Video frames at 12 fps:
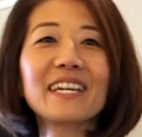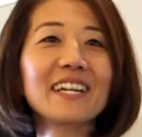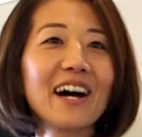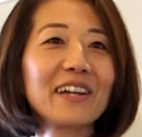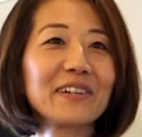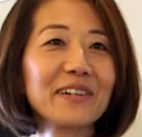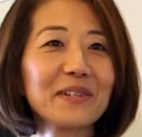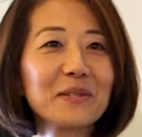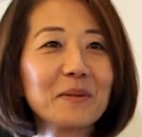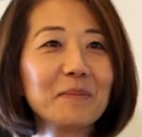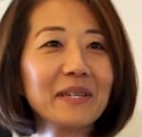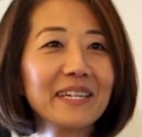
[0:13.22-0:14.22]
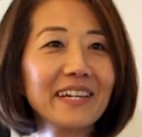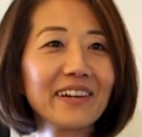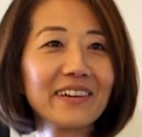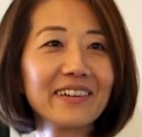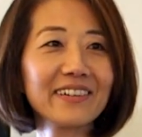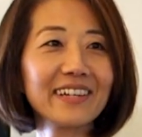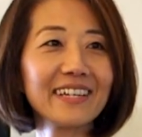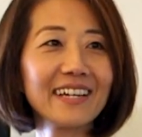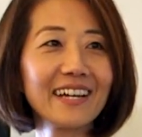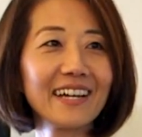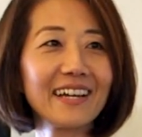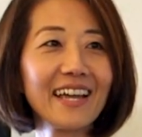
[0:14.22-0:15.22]
an honor to be here
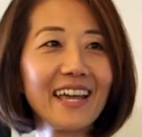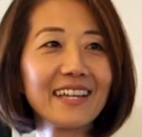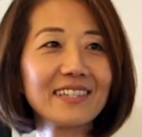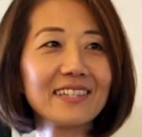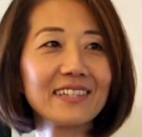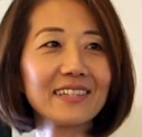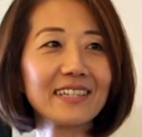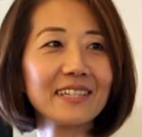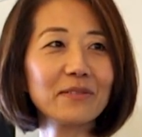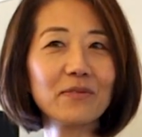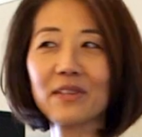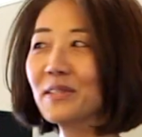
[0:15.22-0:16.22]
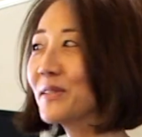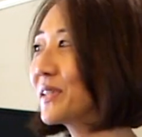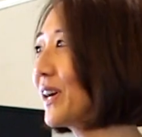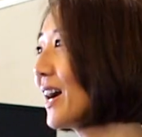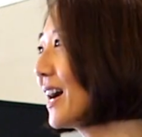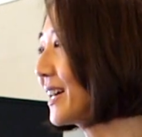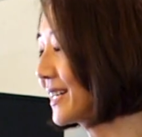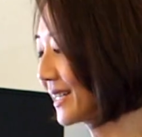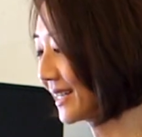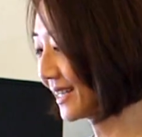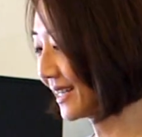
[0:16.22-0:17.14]
and to give this talk,